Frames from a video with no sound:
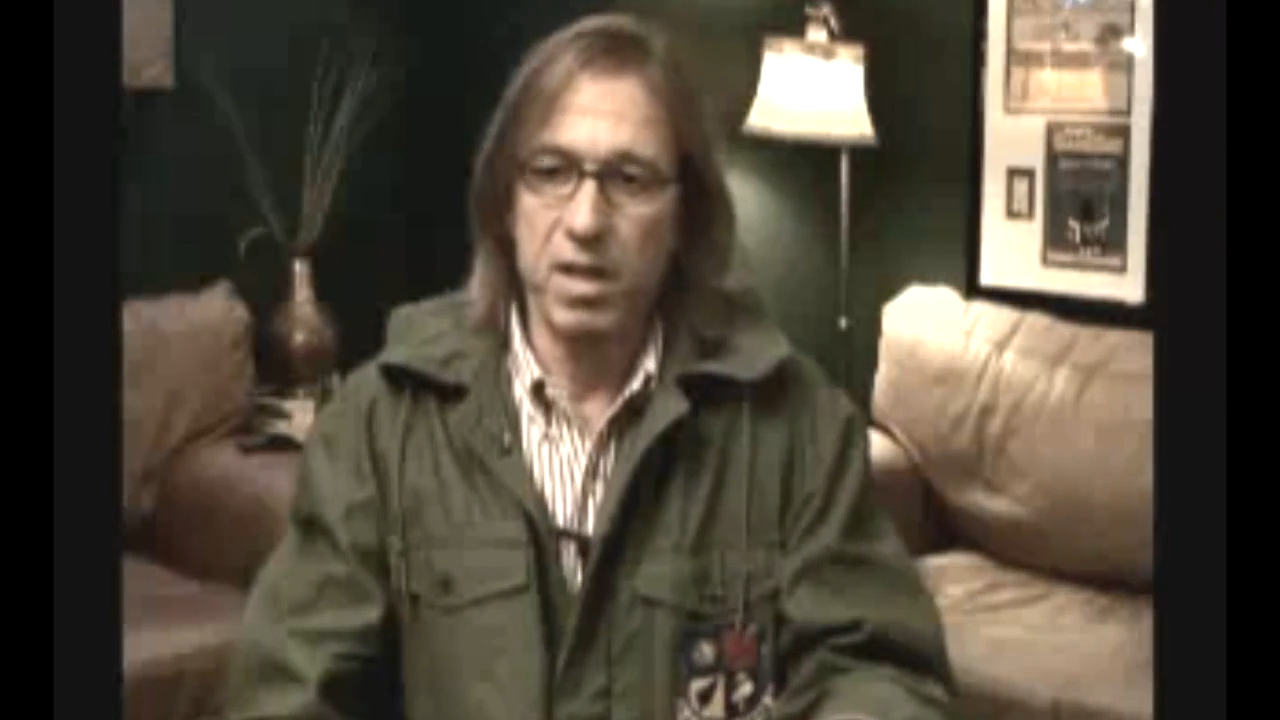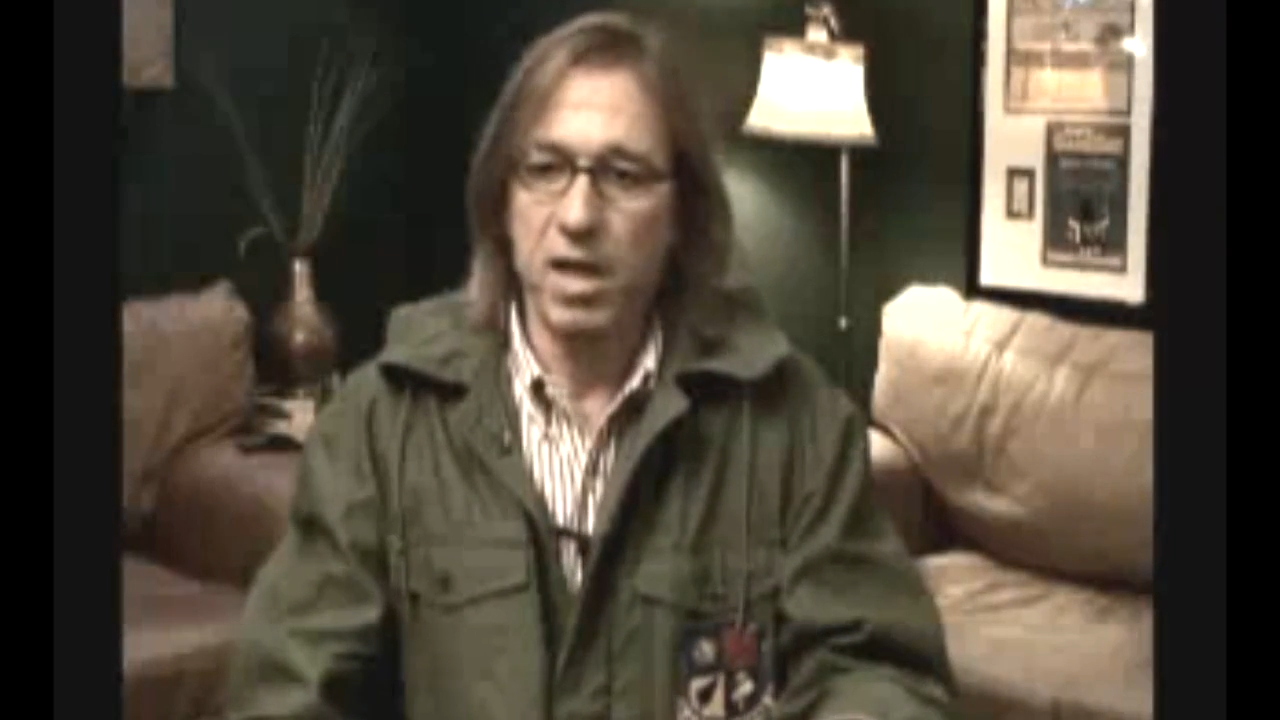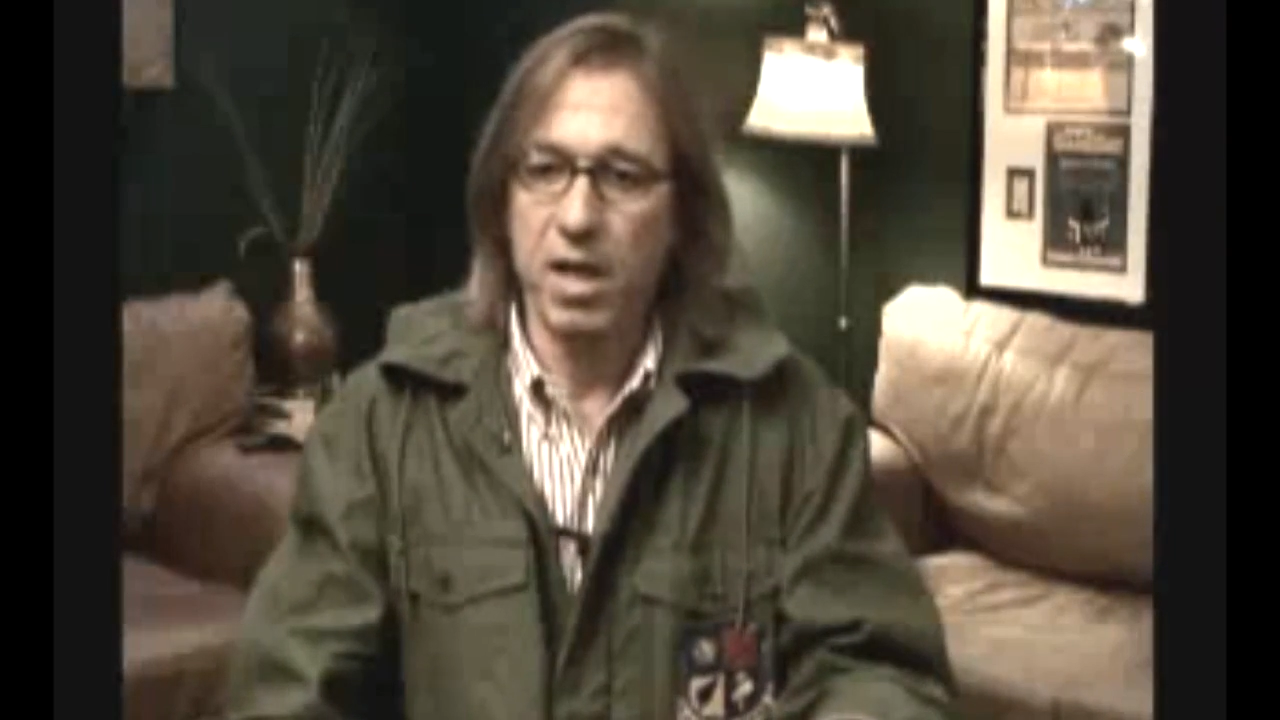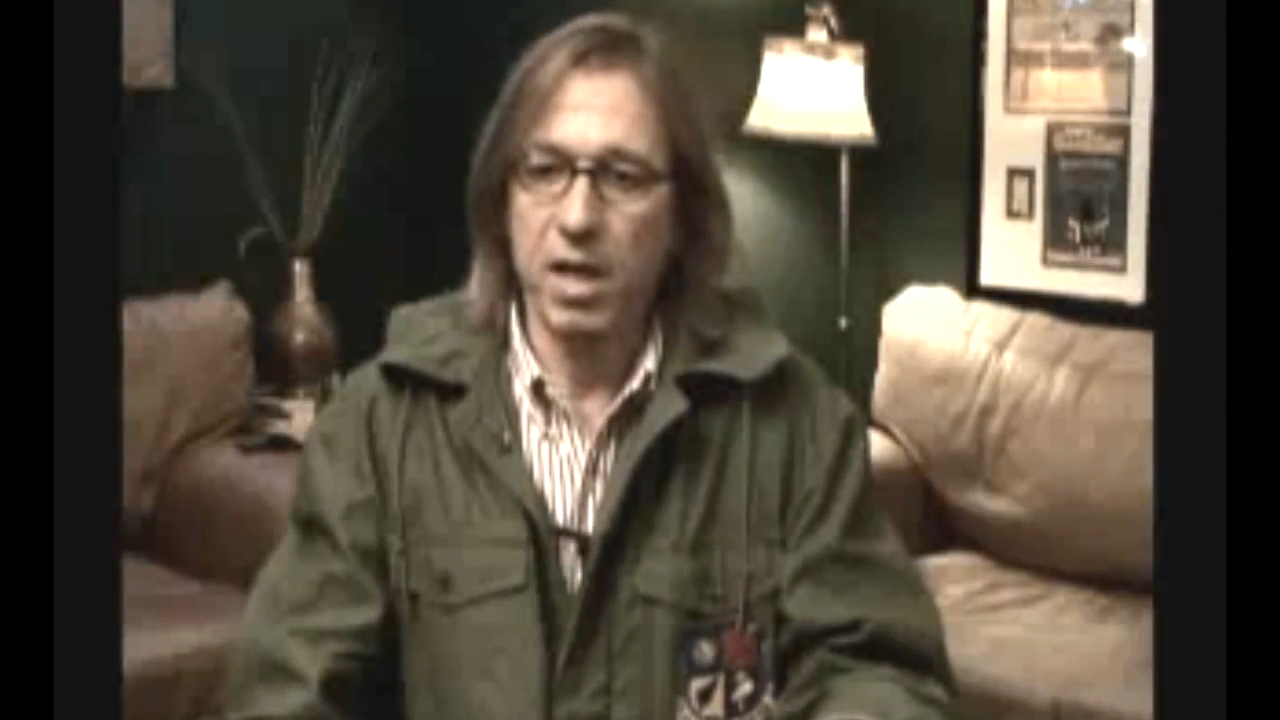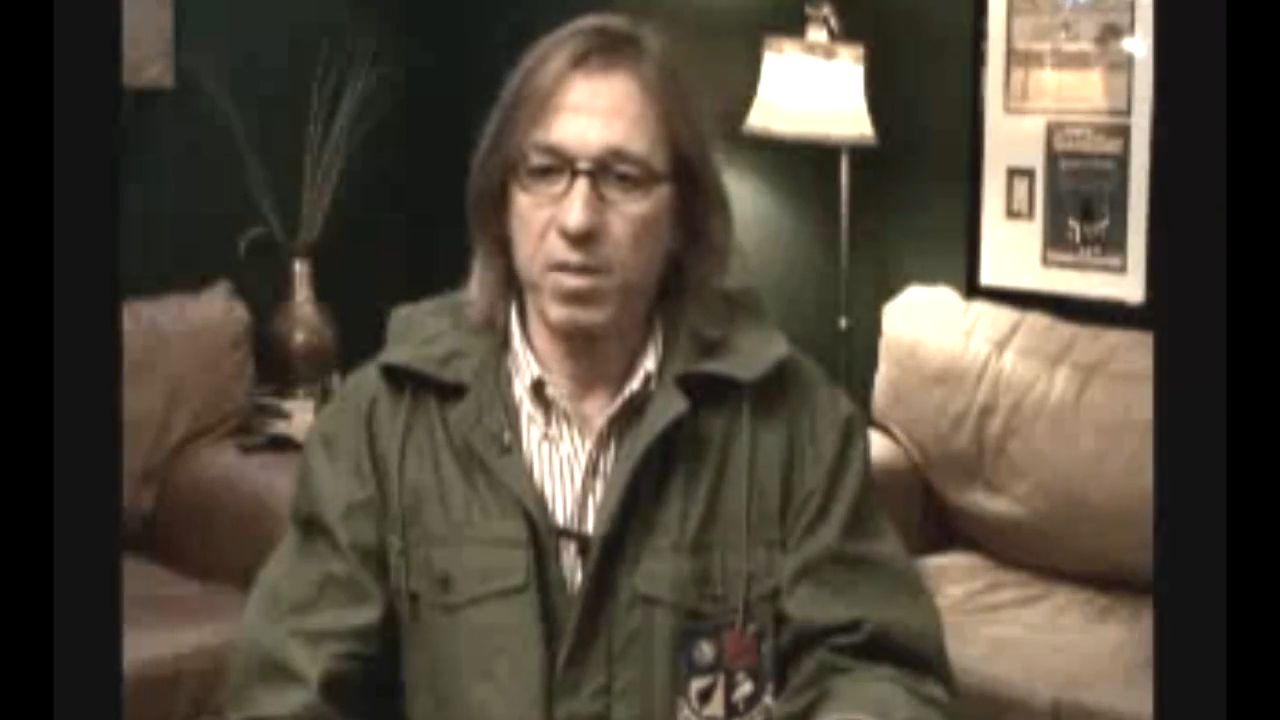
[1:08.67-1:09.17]

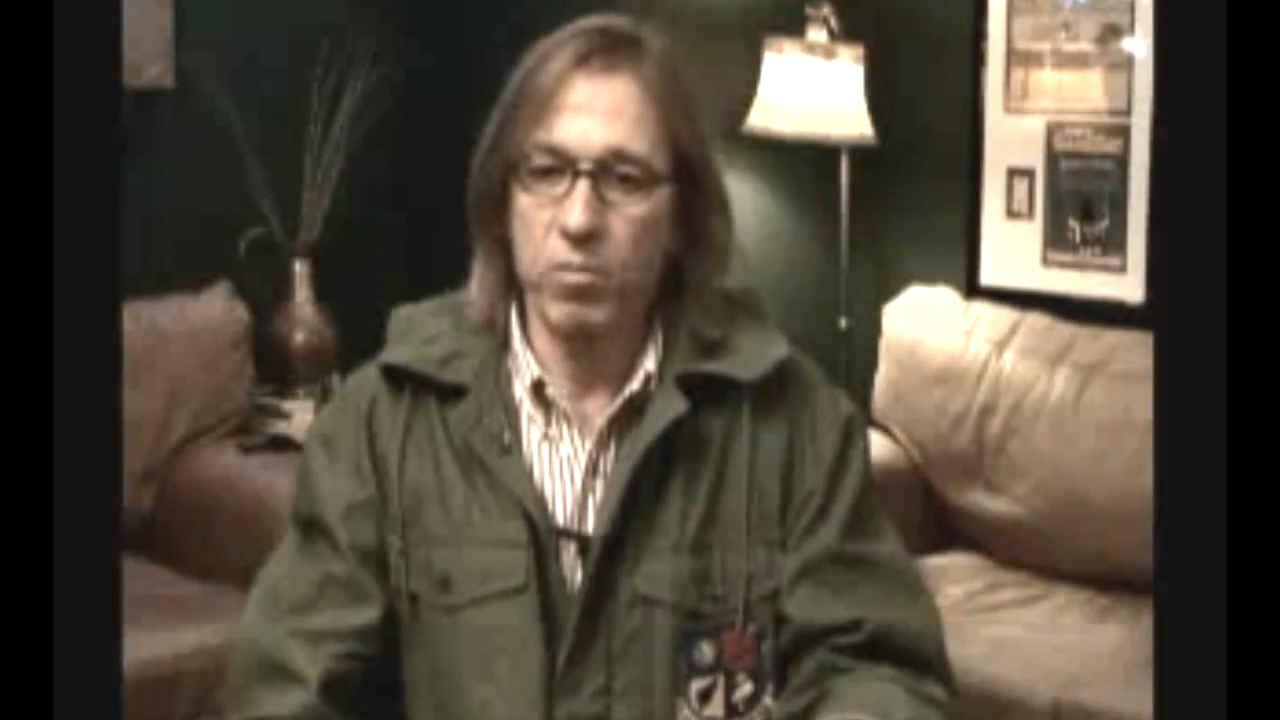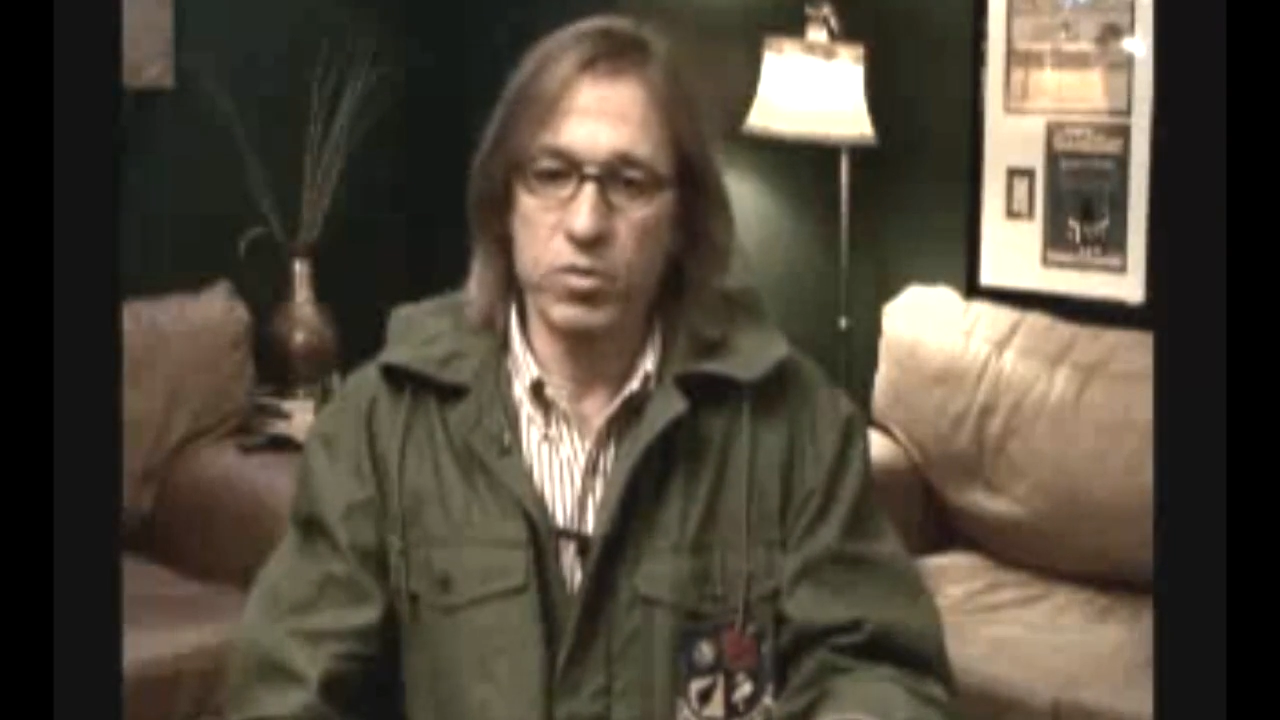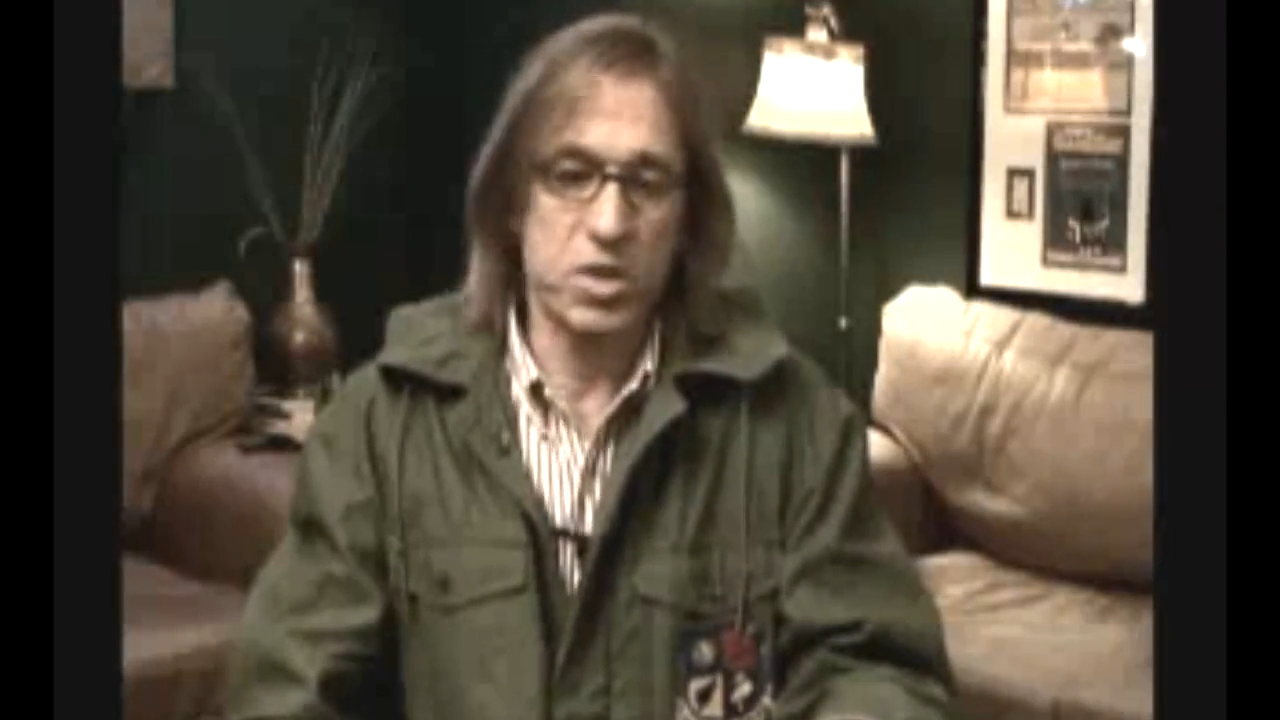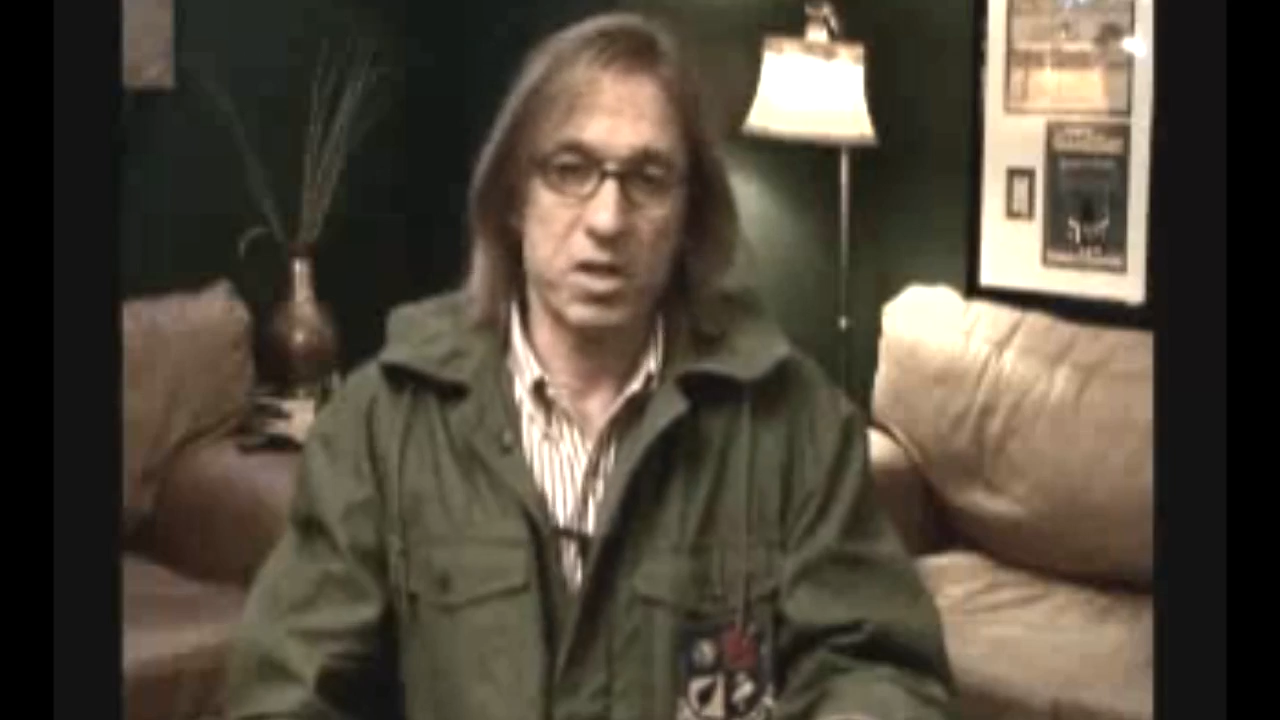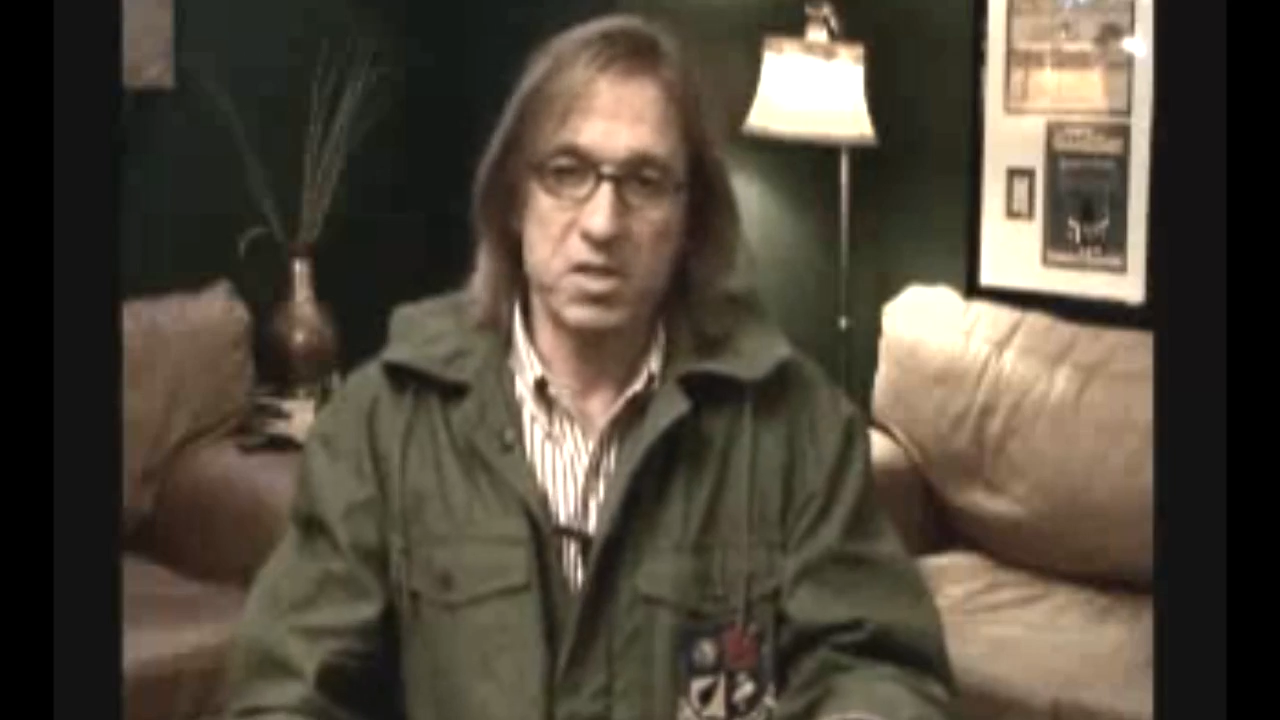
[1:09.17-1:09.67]

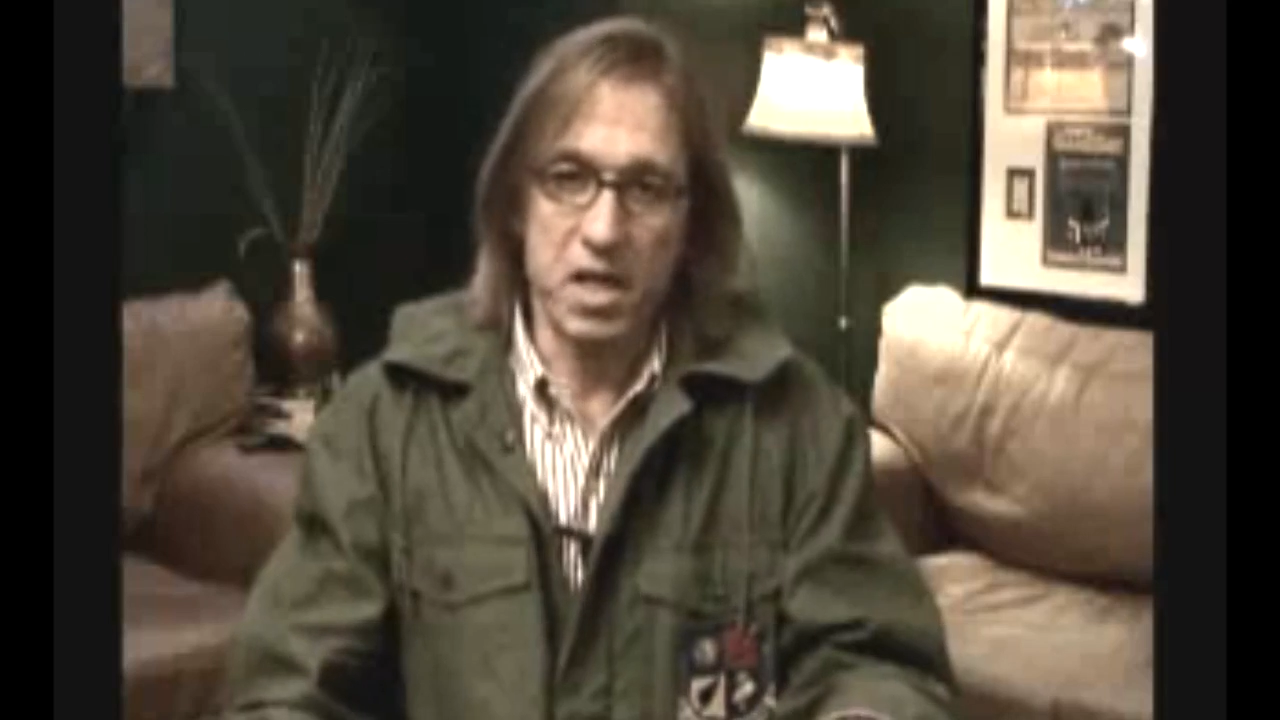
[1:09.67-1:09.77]
was going to